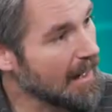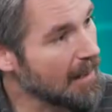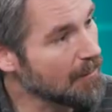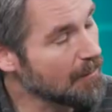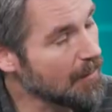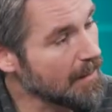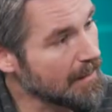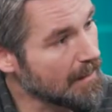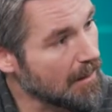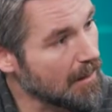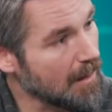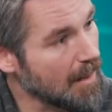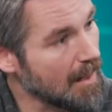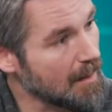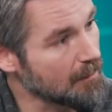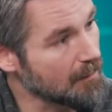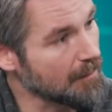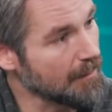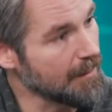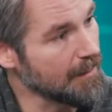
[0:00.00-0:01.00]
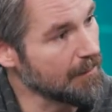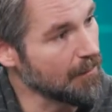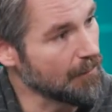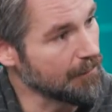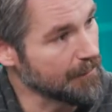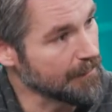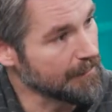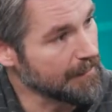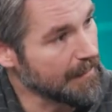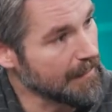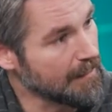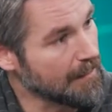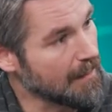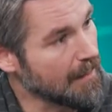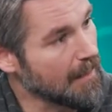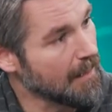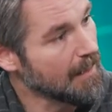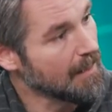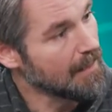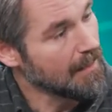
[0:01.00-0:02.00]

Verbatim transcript: How do I collaborate over data?